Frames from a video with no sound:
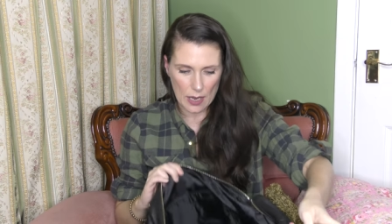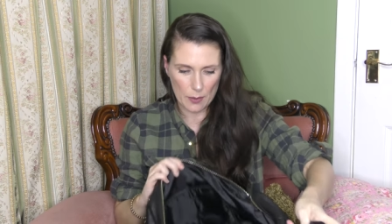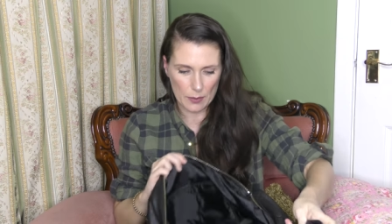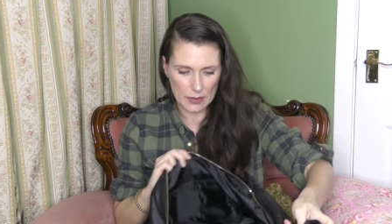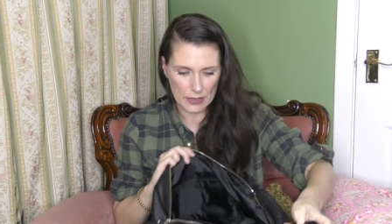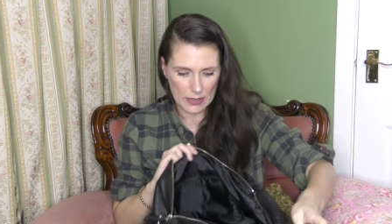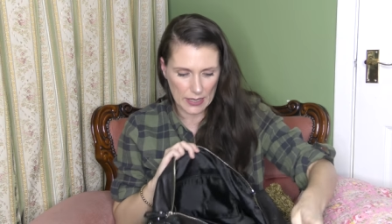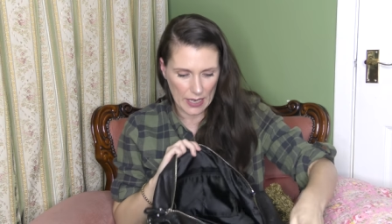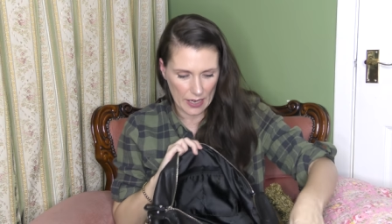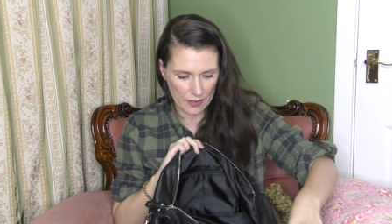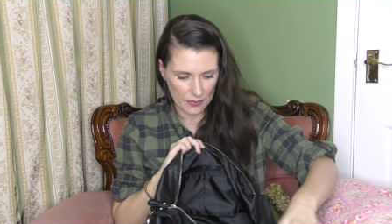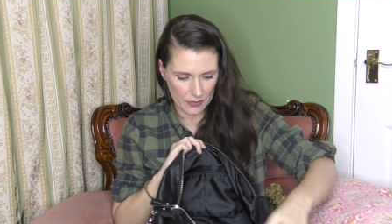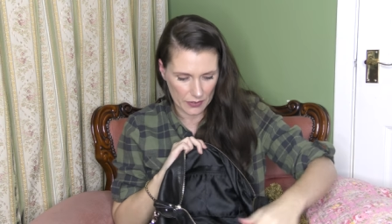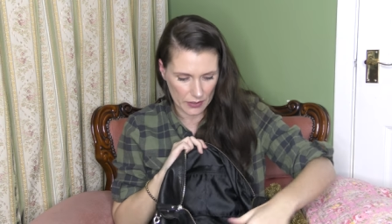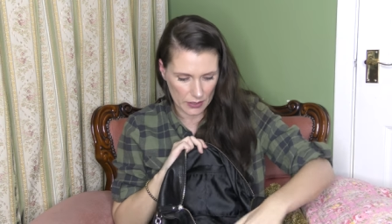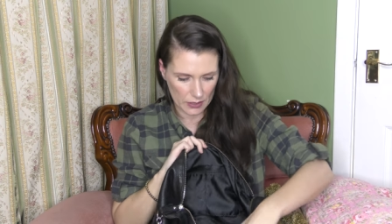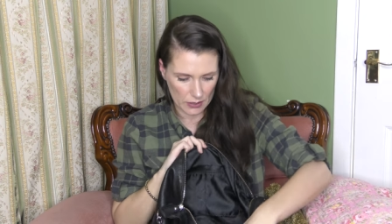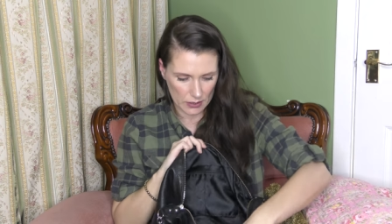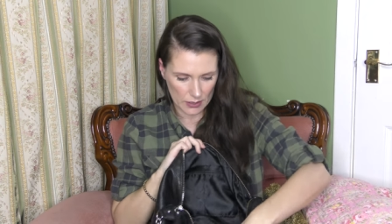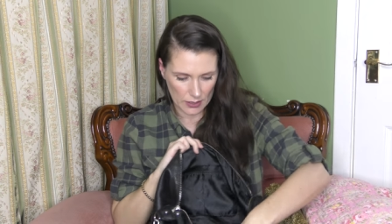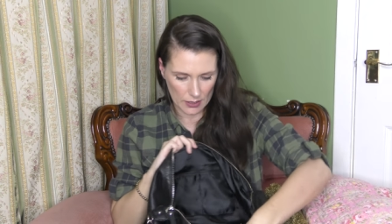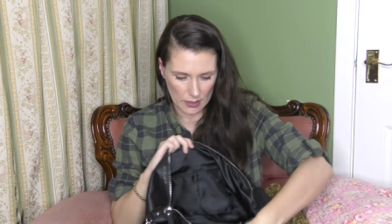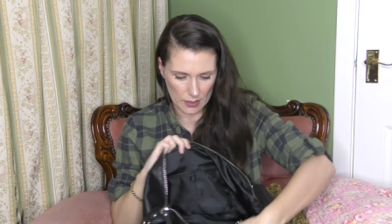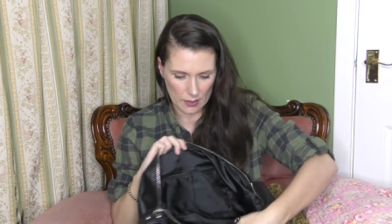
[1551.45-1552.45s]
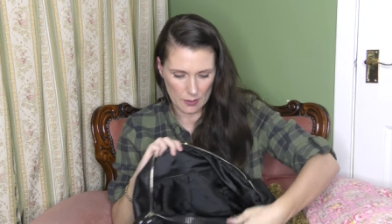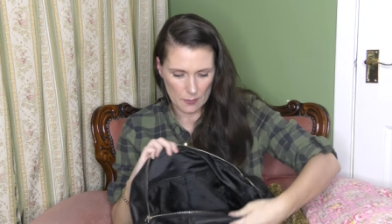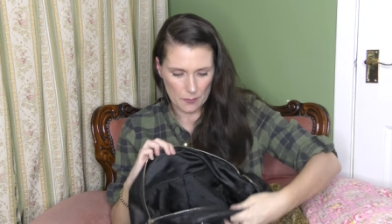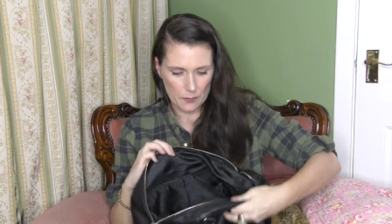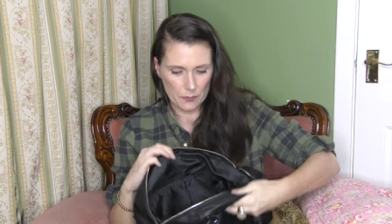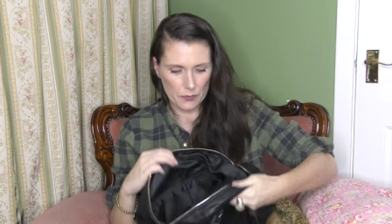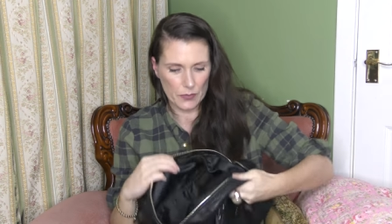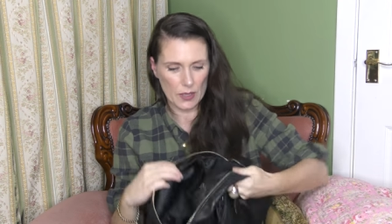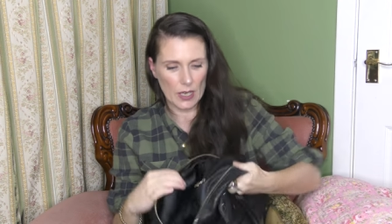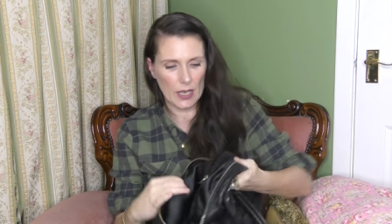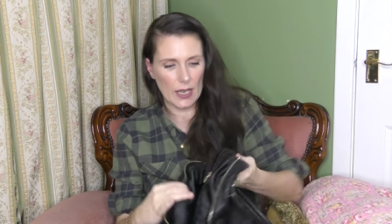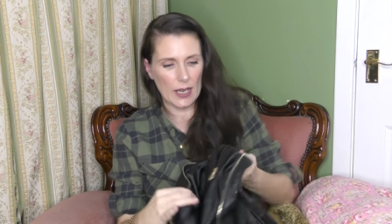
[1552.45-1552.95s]
I would definitely,
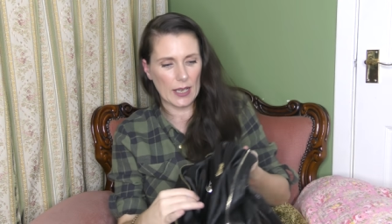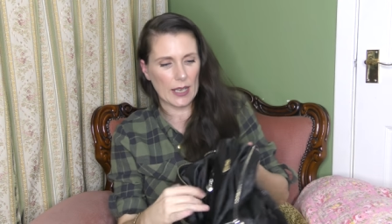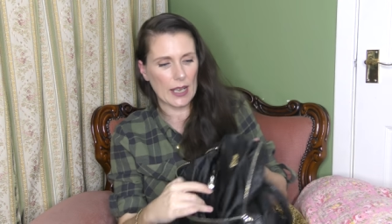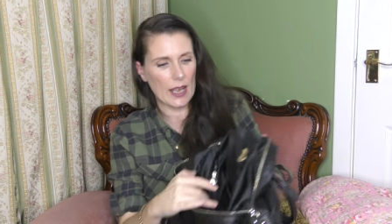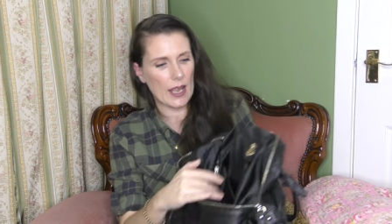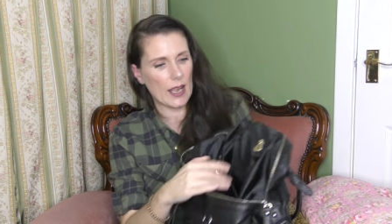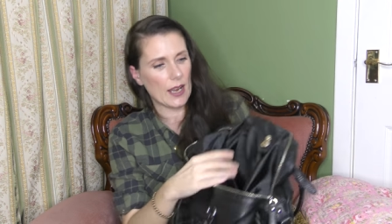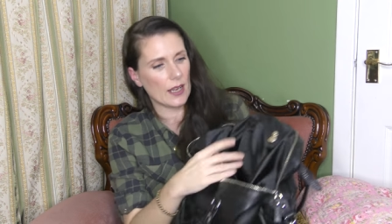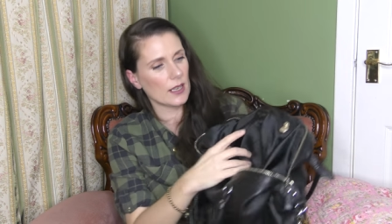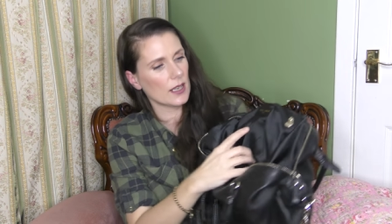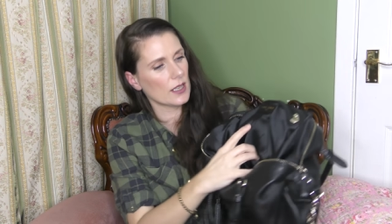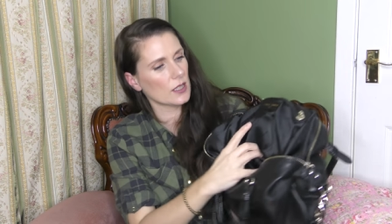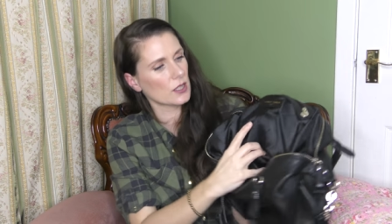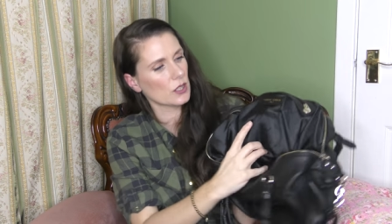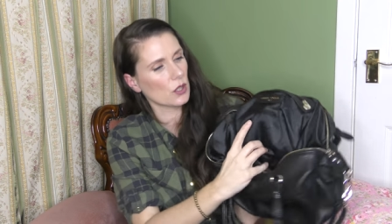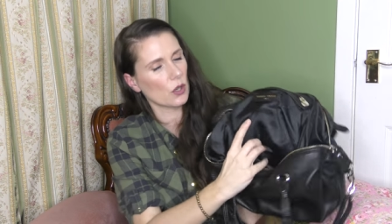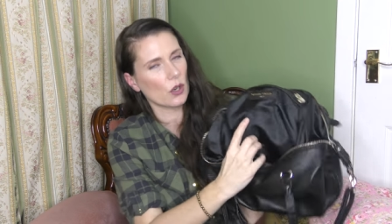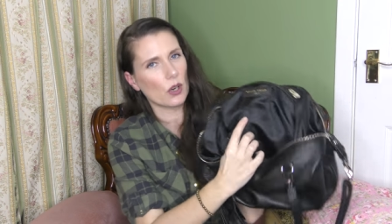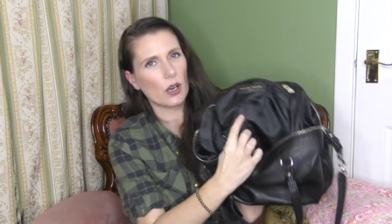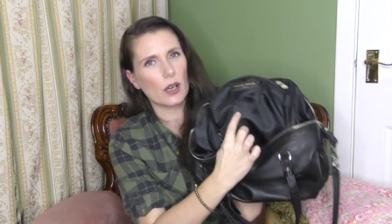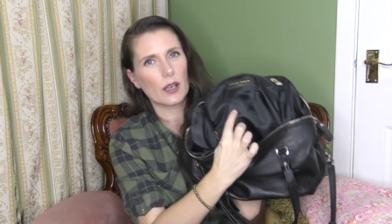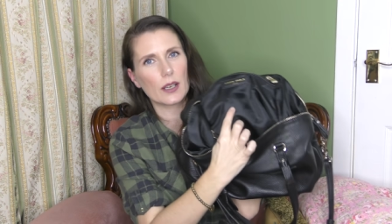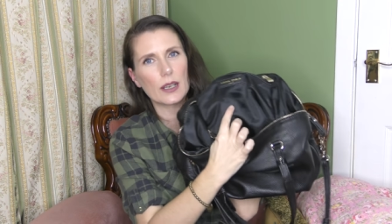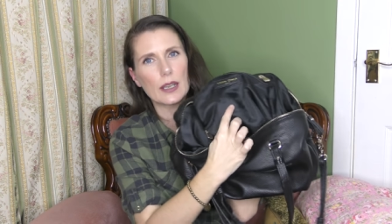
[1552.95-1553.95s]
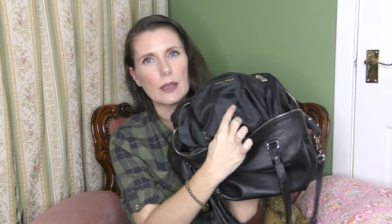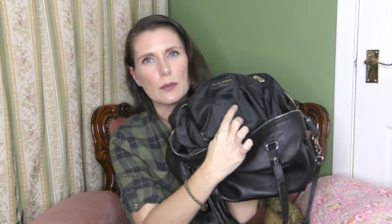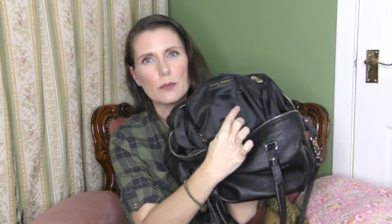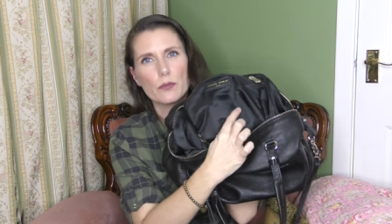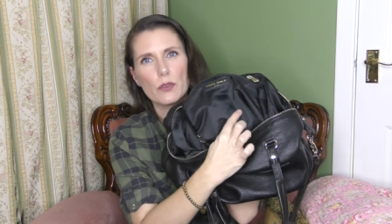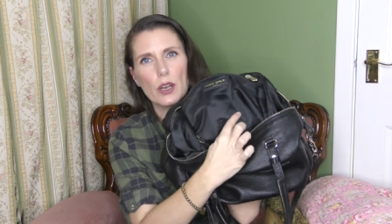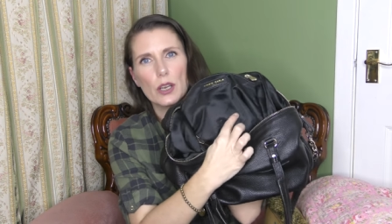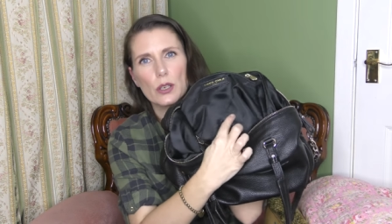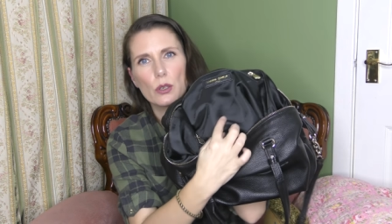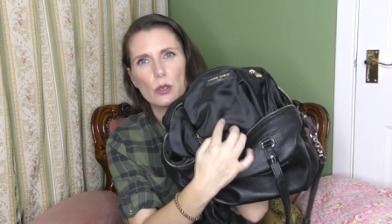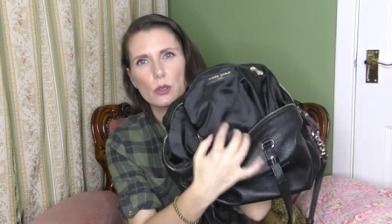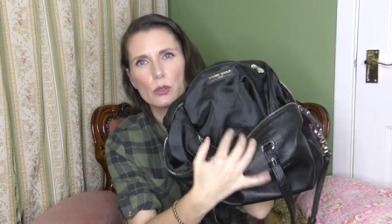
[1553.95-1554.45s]
and again, it's got her name
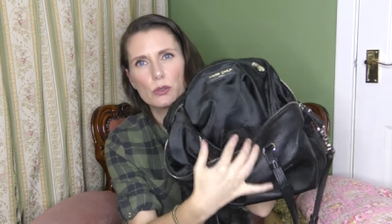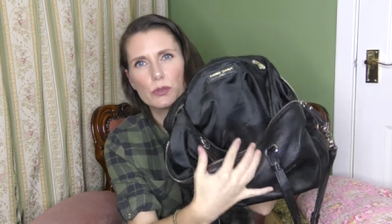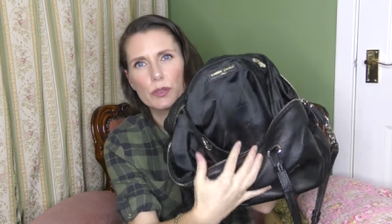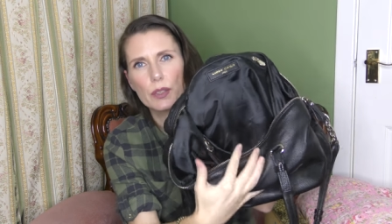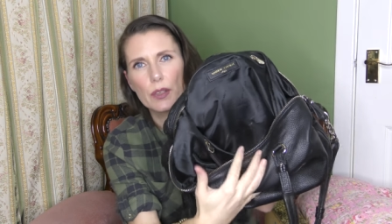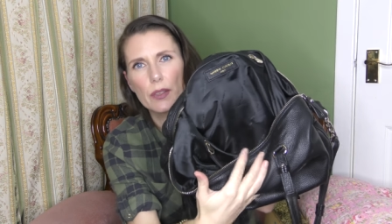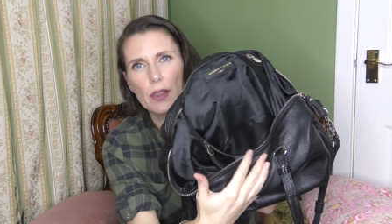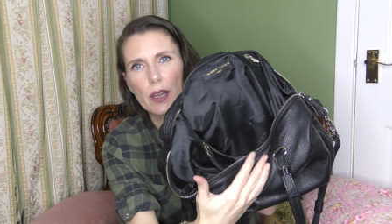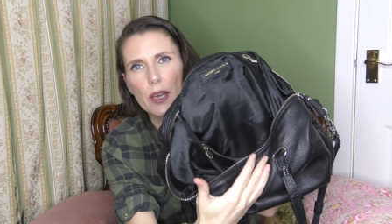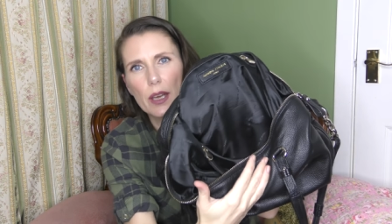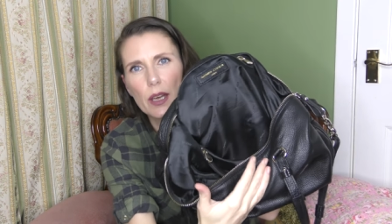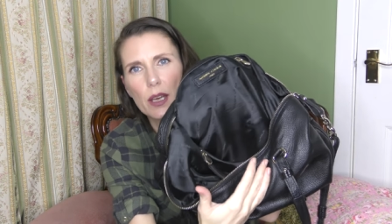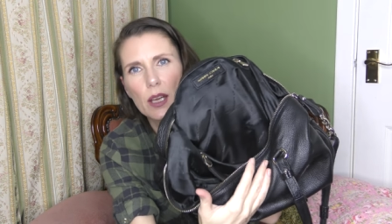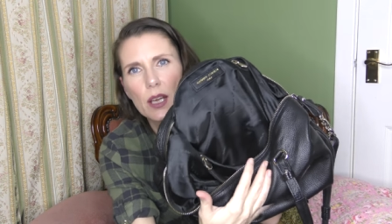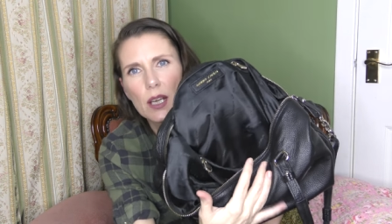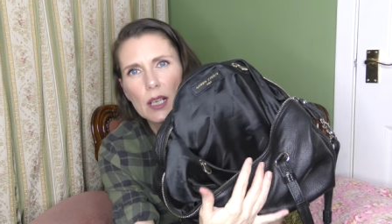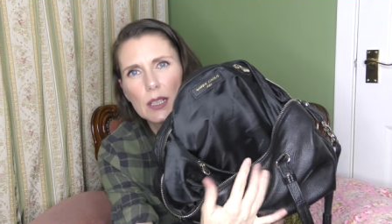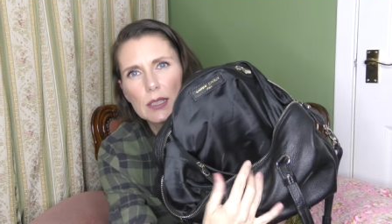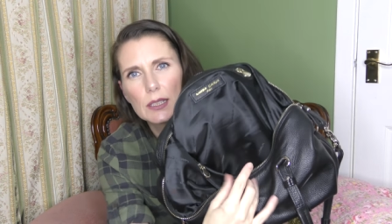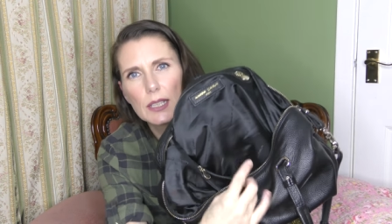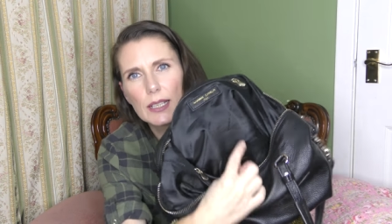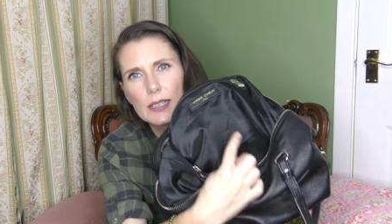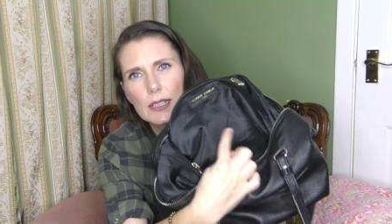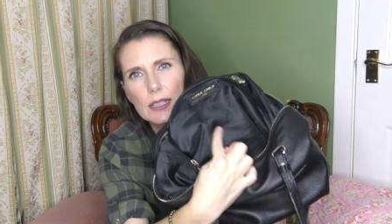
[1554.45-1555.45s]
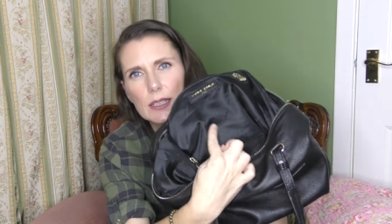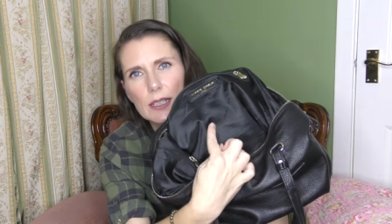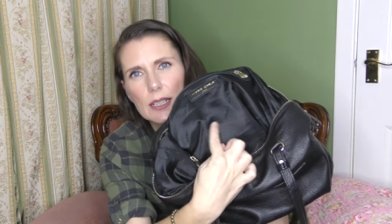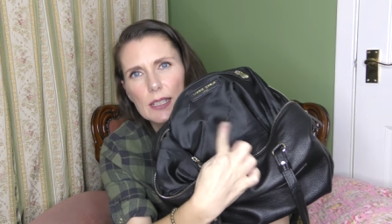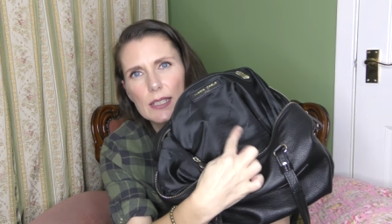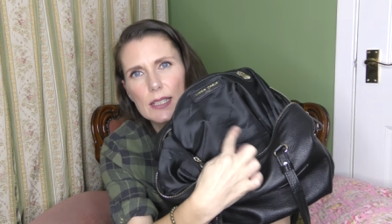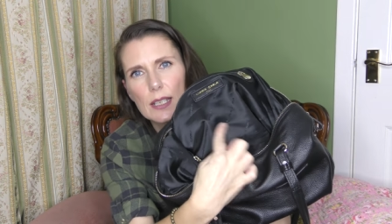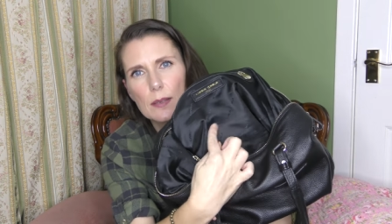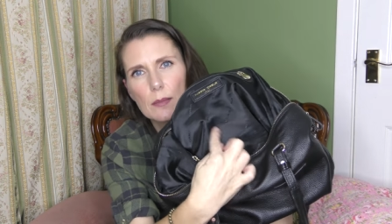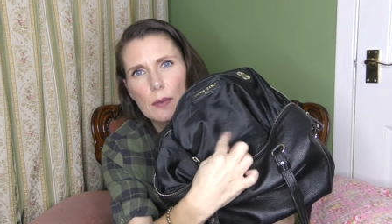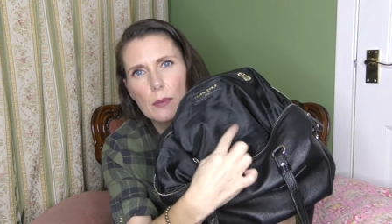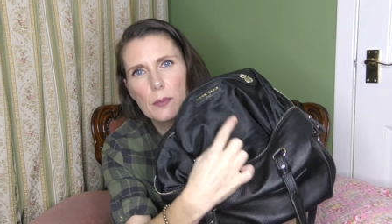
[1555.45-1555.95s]
written all over the lining,
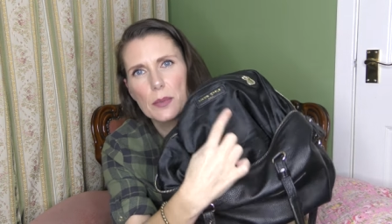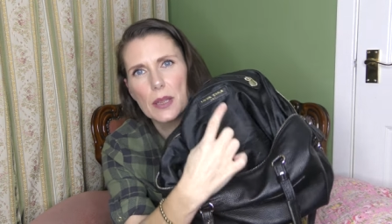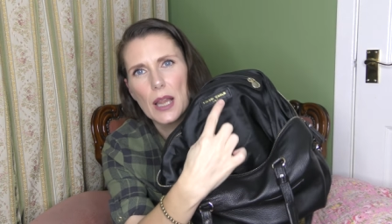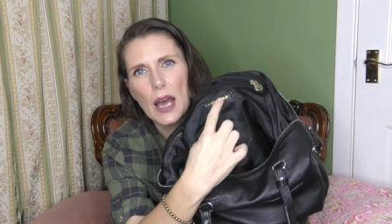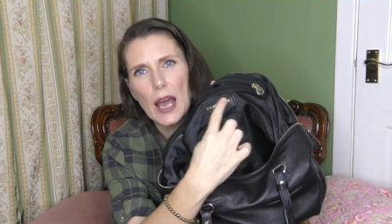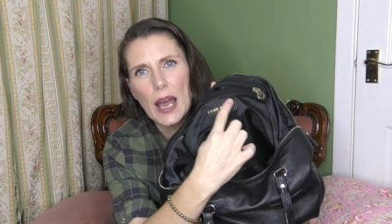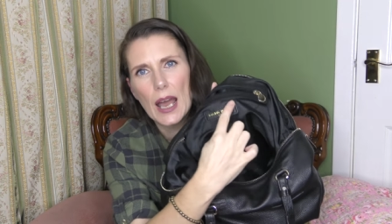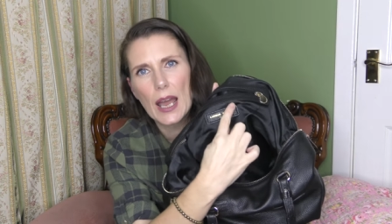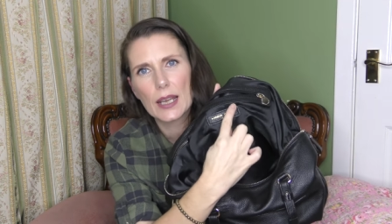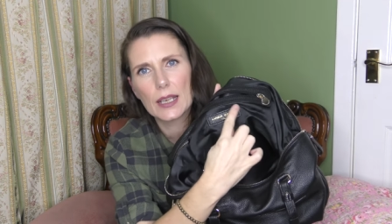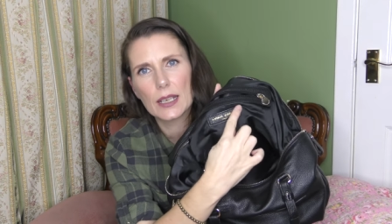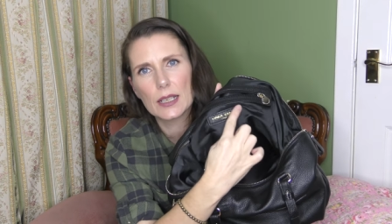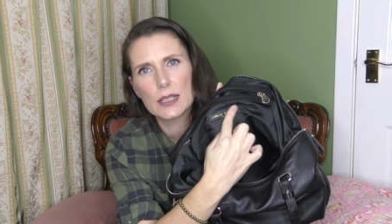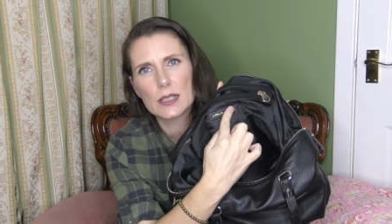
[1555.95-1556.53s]
this time in black.